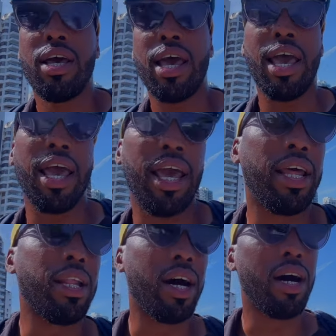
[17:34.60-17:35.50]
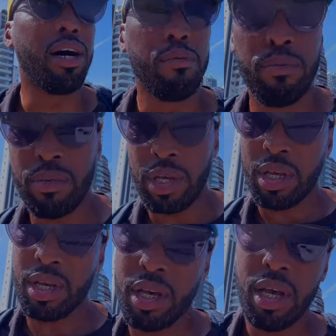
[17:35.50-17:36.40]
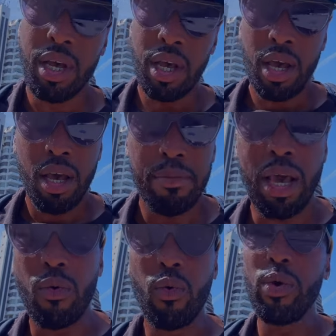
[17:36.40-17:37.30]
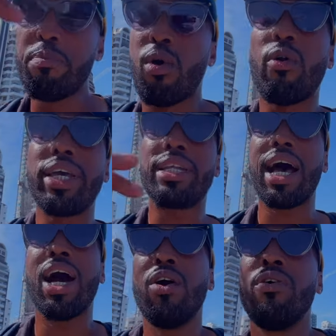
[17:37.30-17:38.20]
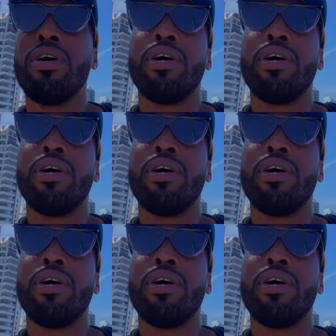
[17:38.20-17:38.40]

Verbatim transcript: And um, man, when we broke it down,